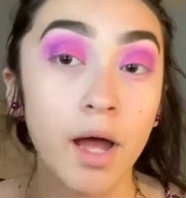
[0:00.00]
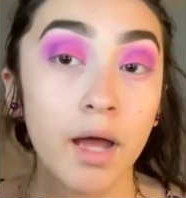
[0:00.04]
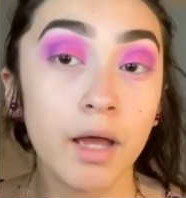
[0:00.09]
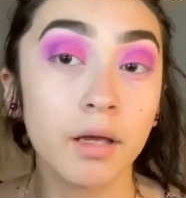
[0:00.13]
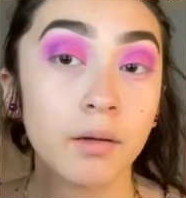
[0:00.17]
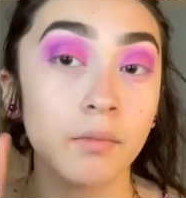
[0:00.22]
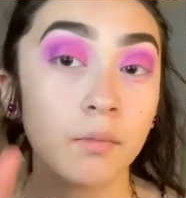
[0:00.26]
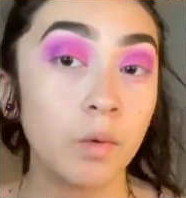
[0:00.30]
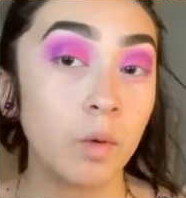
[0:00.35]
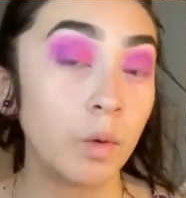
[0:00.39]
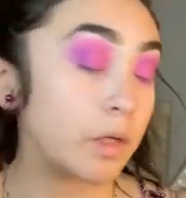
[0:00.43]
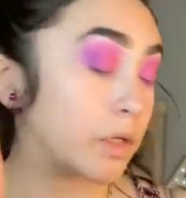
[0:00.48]
I
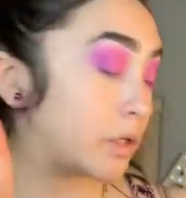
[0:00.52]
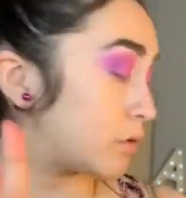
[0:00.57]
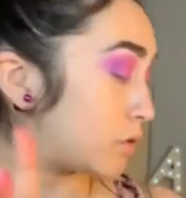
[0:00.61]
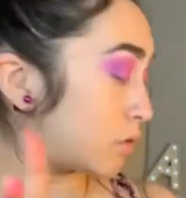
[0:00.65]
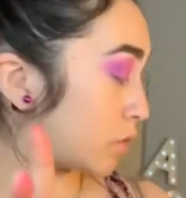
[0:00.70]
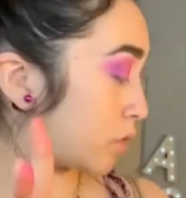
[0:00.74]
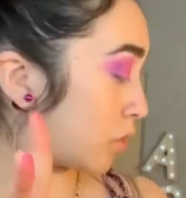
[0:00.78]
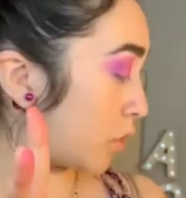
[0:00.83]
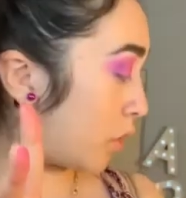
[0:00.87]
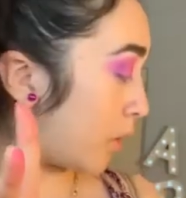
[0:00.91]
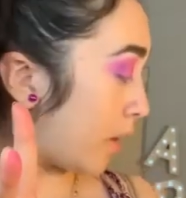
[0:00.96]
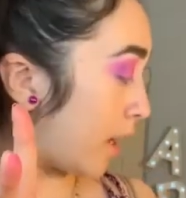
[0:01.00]
am going
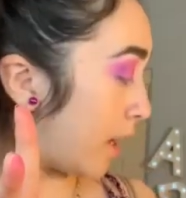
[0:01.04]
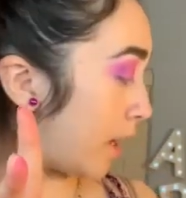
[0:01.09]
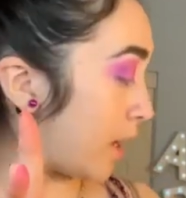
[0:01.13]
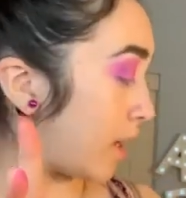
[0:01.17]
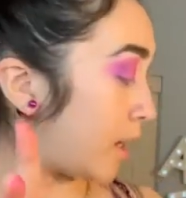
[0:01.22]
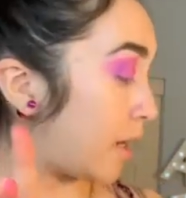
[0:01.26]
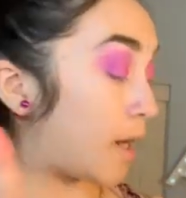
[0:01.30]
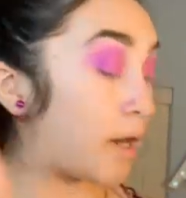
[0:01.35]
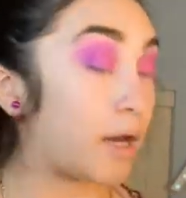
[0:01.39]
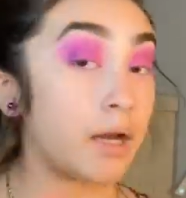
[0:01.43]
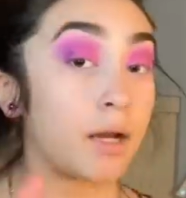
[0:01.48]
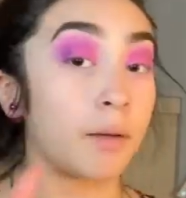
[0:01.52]
to go
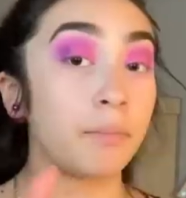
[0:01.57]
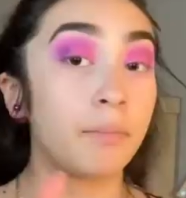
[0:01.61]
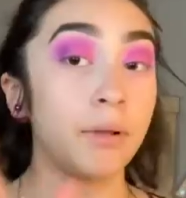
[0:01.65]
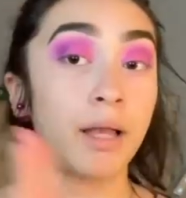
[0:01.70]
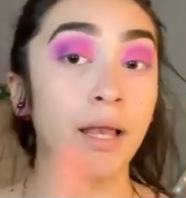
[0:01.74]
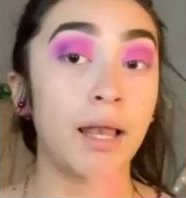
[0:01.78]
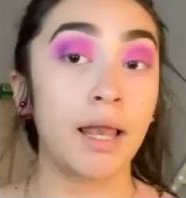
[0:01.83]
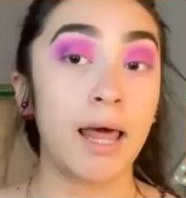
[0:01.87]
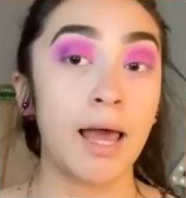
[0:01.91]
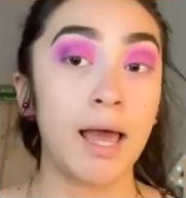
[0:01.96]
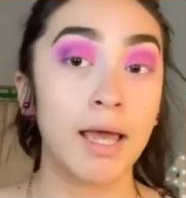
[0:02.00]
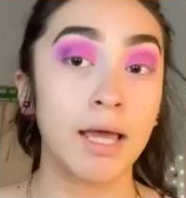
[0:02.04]
ahead and
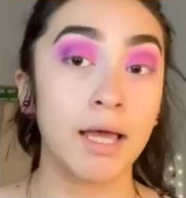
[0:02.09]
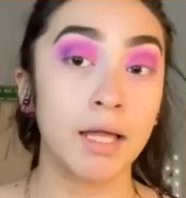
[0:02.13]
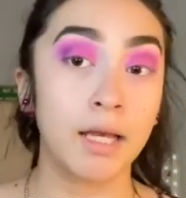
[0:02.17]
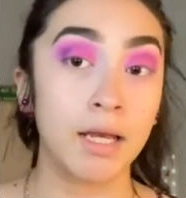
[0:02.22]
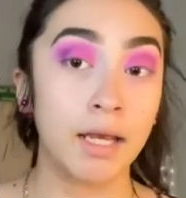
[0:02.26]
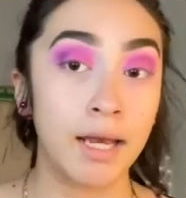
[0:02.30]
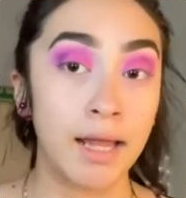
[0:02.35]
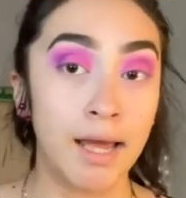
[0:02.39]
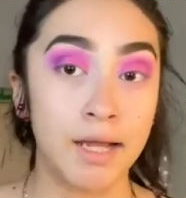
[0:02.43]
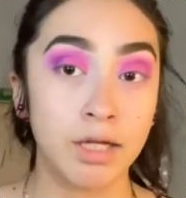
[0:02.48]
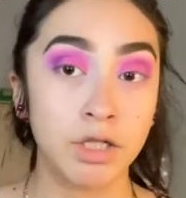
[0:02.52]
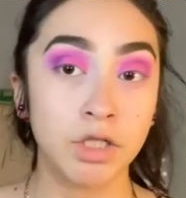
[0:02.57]
apply
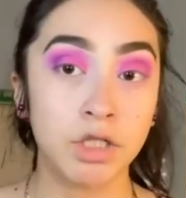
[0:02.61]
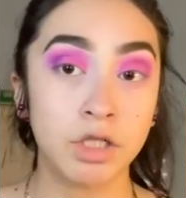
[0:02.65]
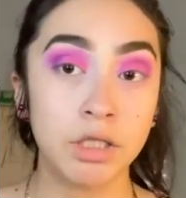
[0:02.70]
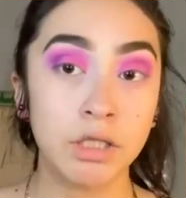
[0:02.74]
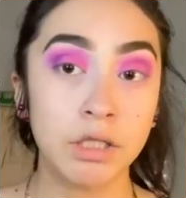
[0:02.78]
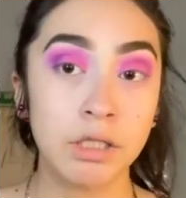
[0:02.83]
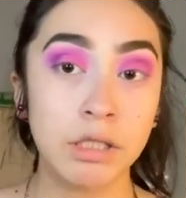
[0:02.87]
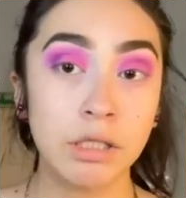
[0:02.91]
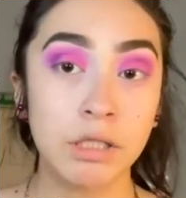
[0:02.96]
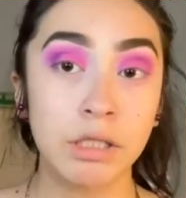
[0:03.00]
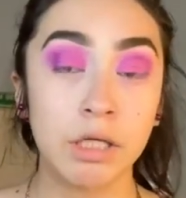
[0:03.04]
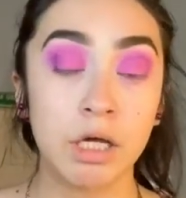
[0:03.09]

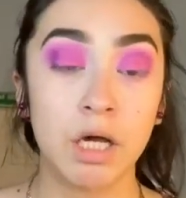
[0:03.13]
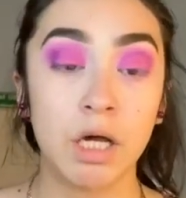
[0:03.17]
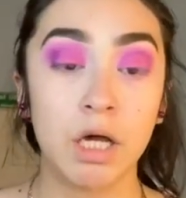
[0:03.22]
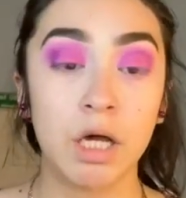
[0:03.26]
lashes.